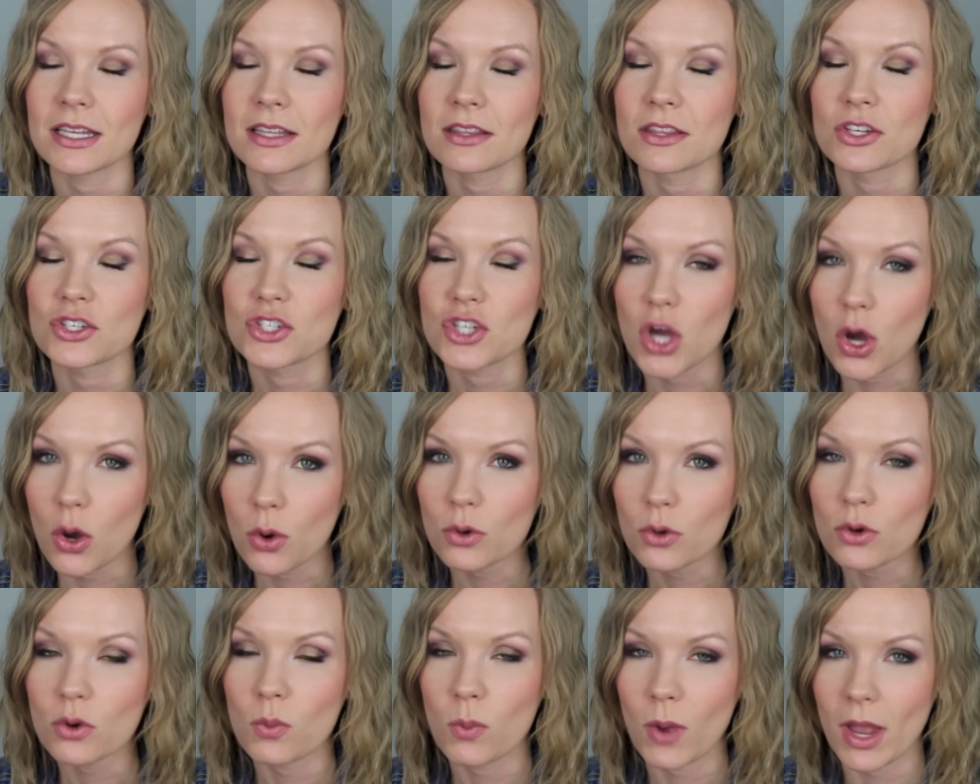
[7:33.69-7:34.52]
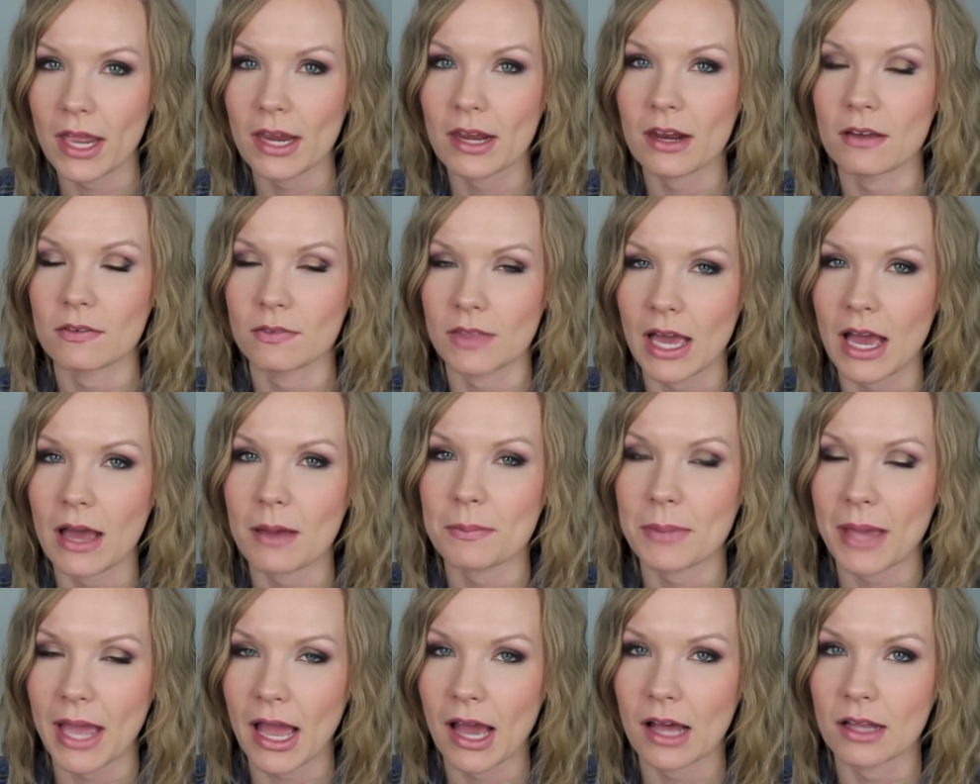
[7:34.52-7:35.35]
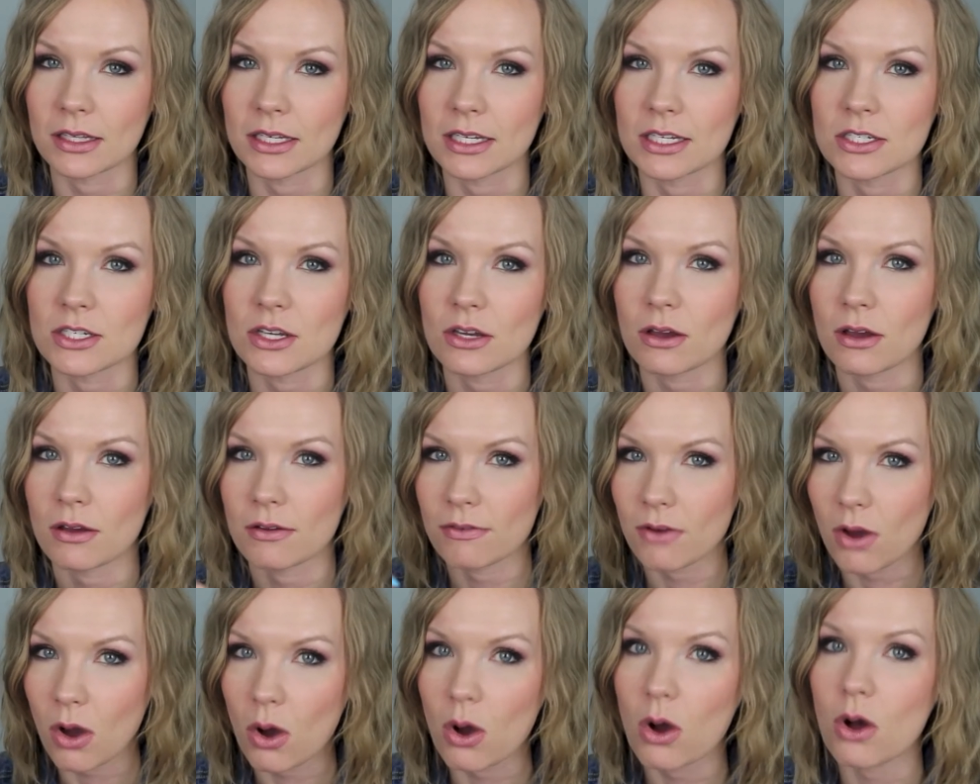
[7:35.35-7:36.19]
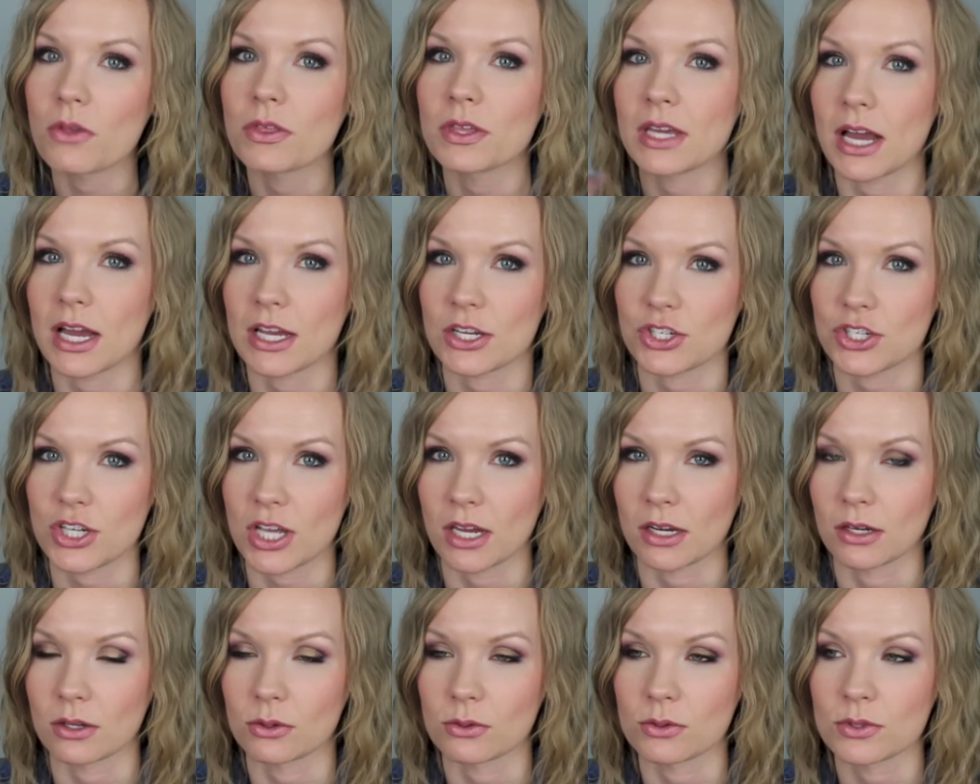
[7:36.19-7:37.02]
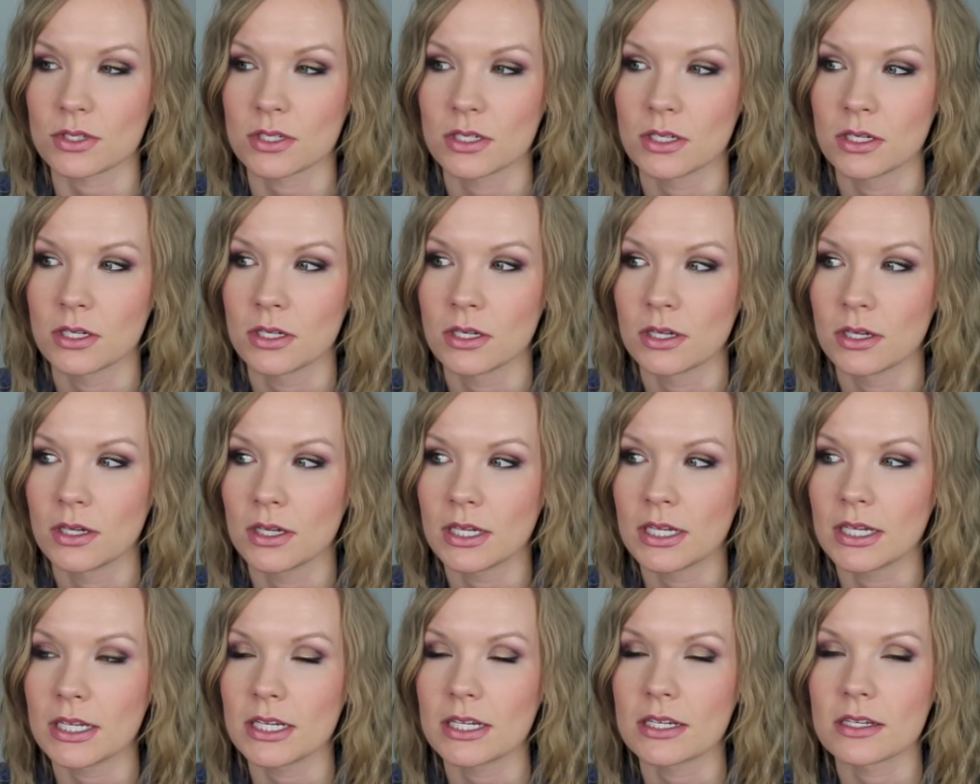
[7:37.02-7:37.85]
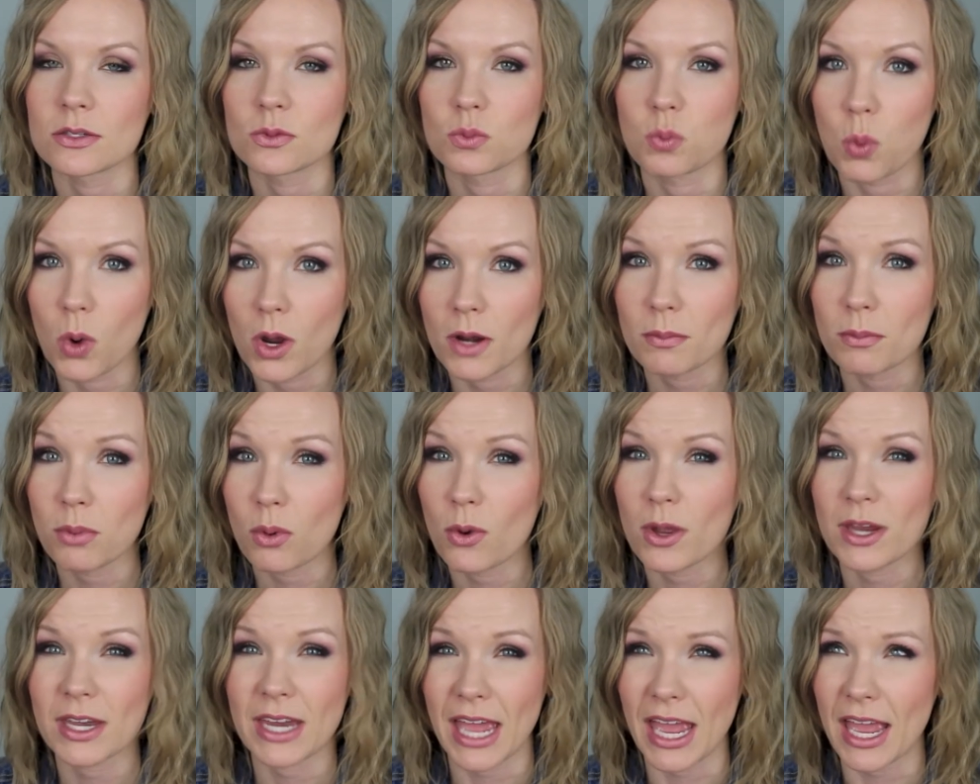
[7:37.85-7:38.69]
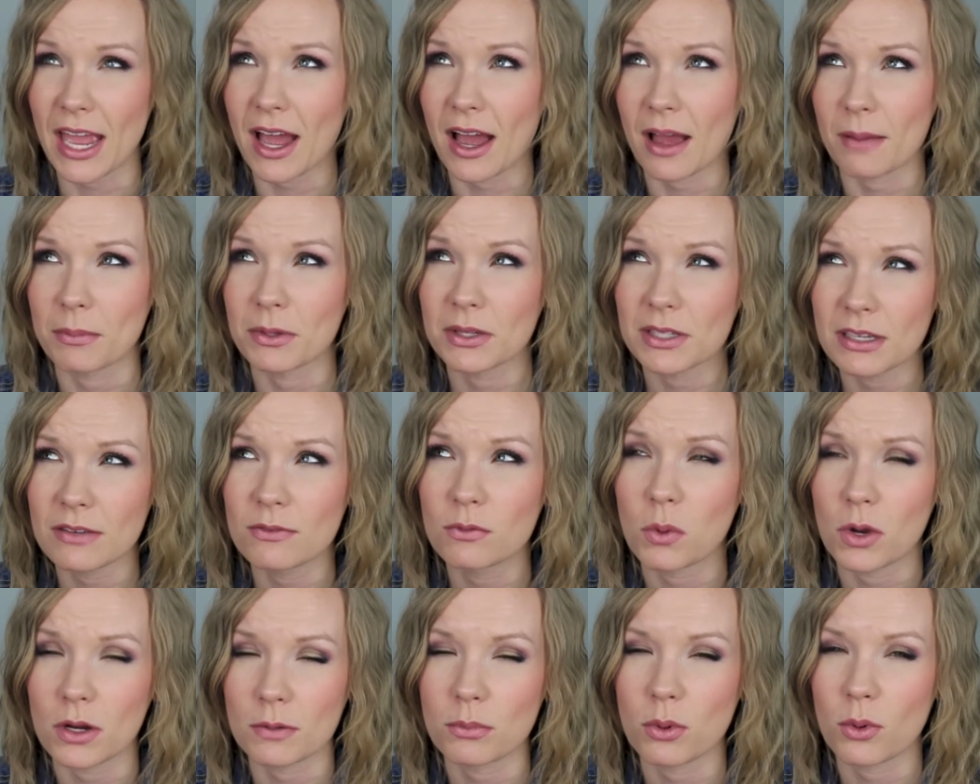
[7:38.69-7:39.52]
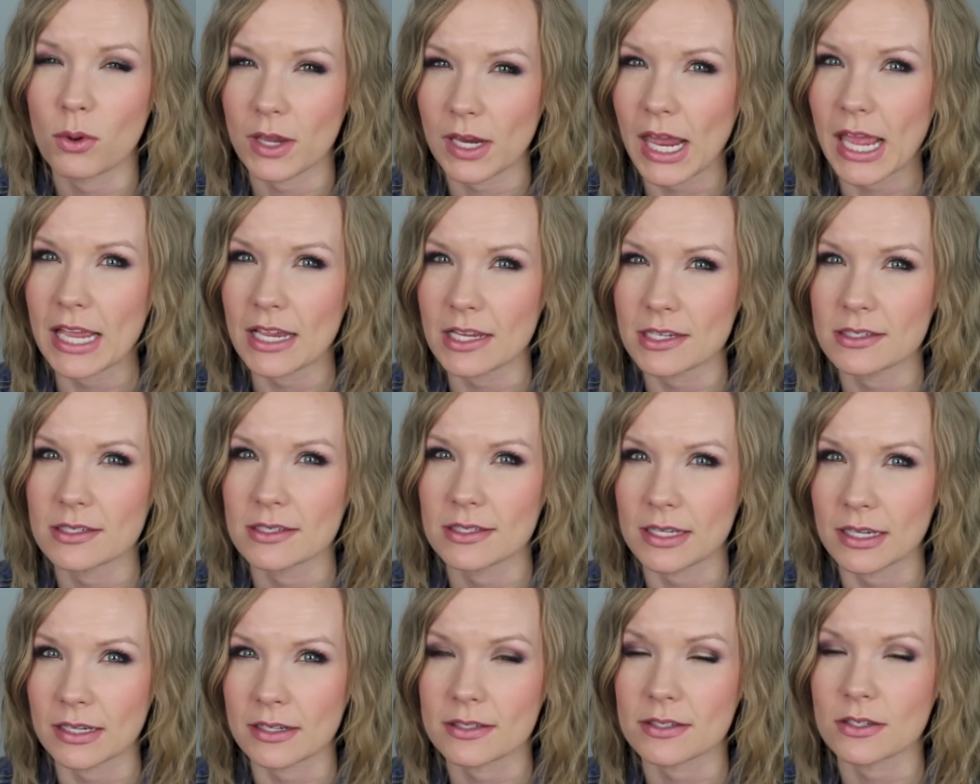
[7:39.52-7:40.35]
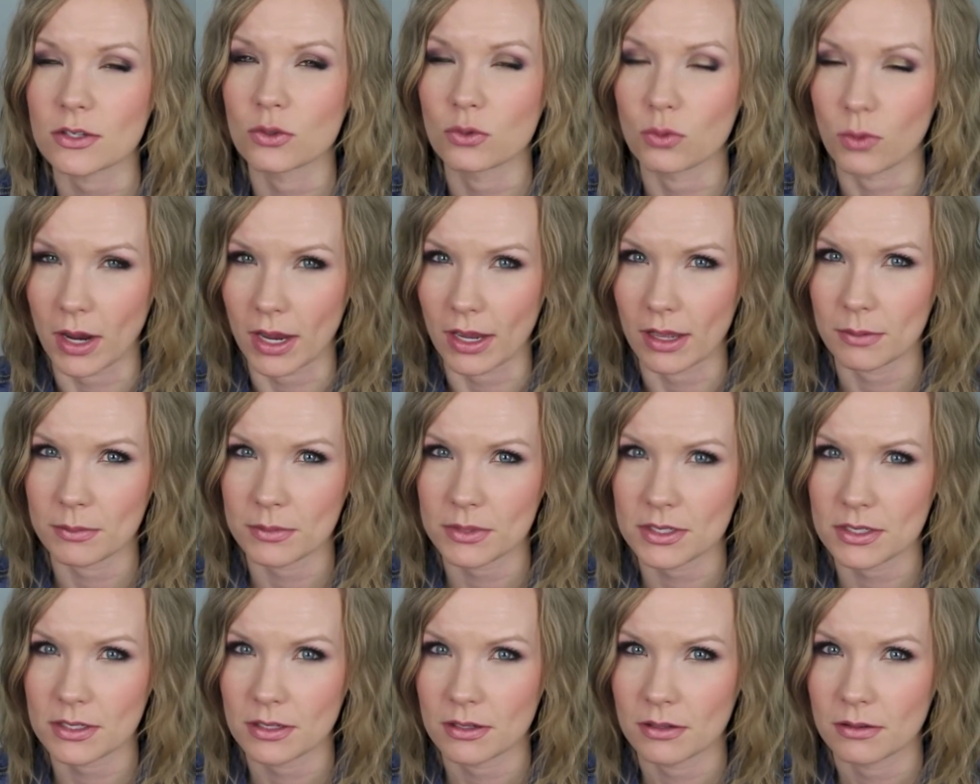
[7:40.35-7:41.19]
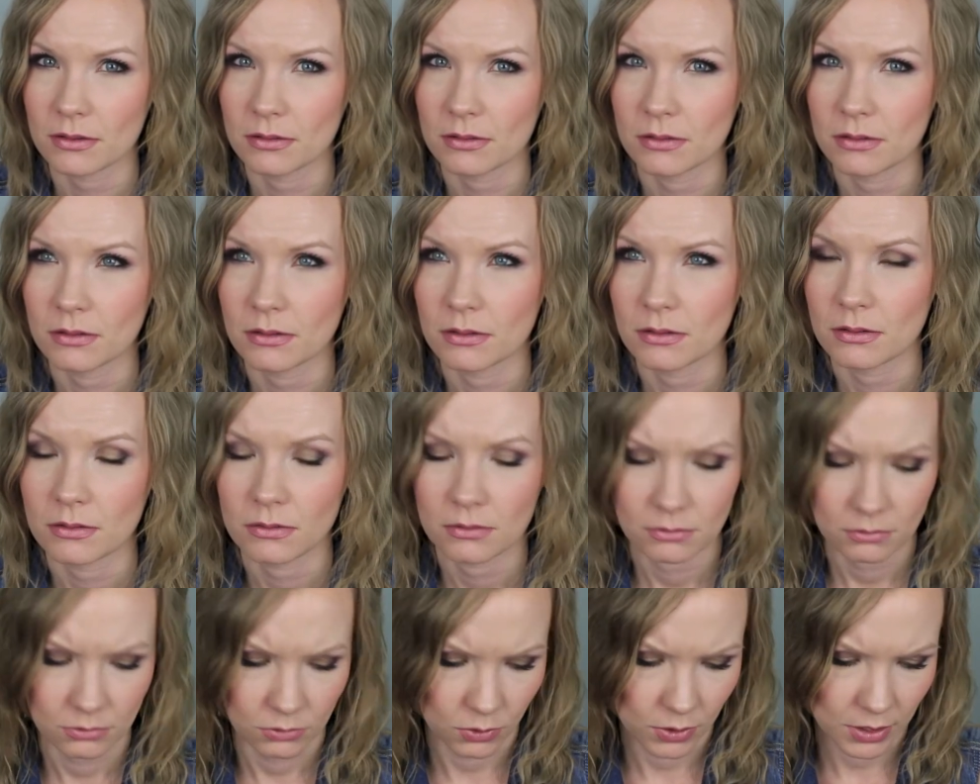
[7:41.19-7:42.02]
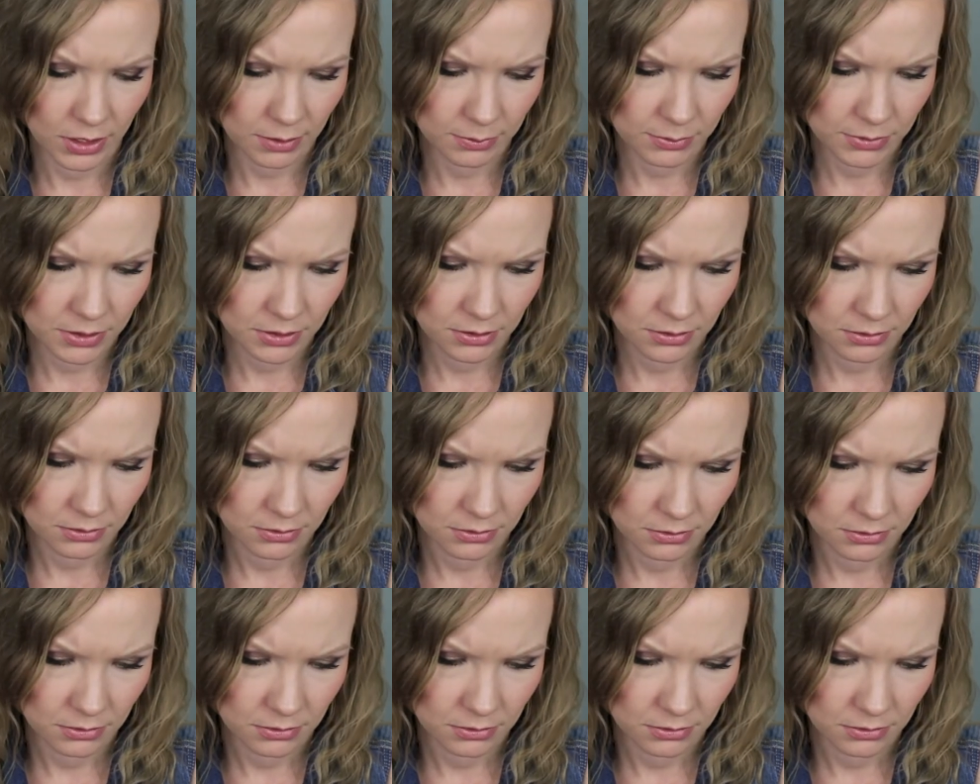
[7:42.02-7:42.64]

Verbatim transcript: the total weight of that palette of all the eyeshadows is one point, I believe one point eight six grams. Grams?